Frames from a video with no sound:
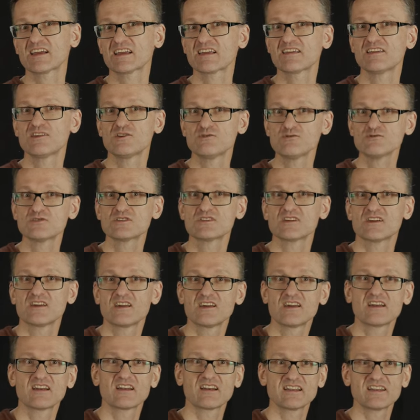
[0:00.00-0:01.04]
like
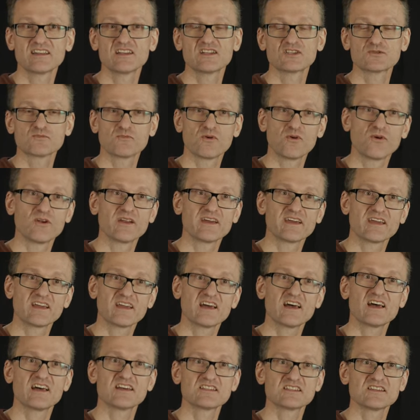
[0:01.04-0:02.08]
using Linus
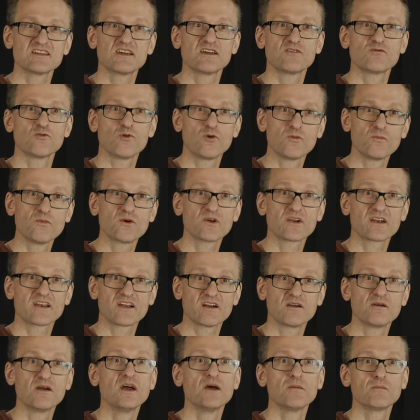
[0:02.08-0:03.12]
Pauling as a role model
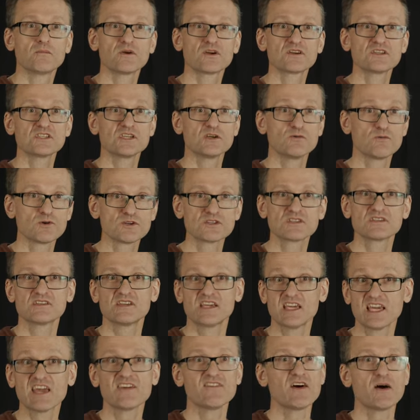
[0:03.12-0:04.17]
here, because he,
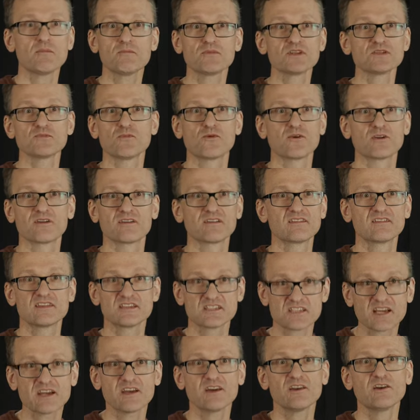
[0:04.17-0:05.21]
was, he gave up his model
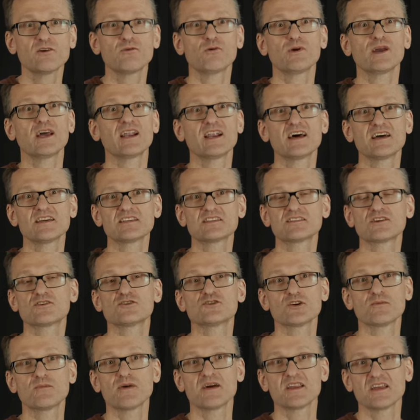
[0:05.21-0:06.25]
the second he realized
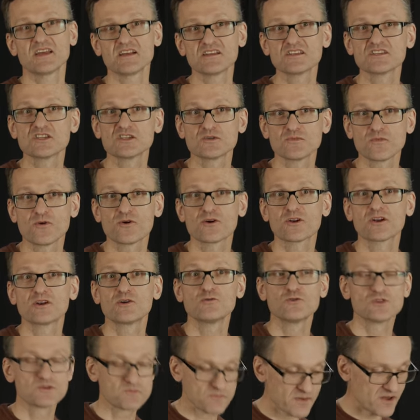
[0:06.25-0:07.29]
there's somebody else's model
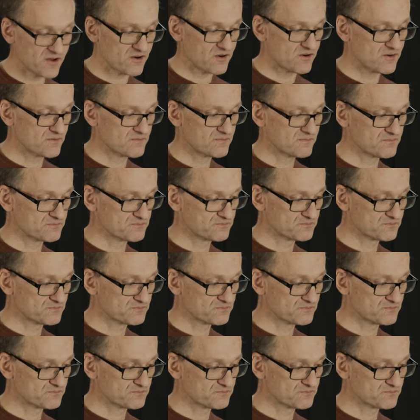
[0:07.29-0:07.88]
who's better.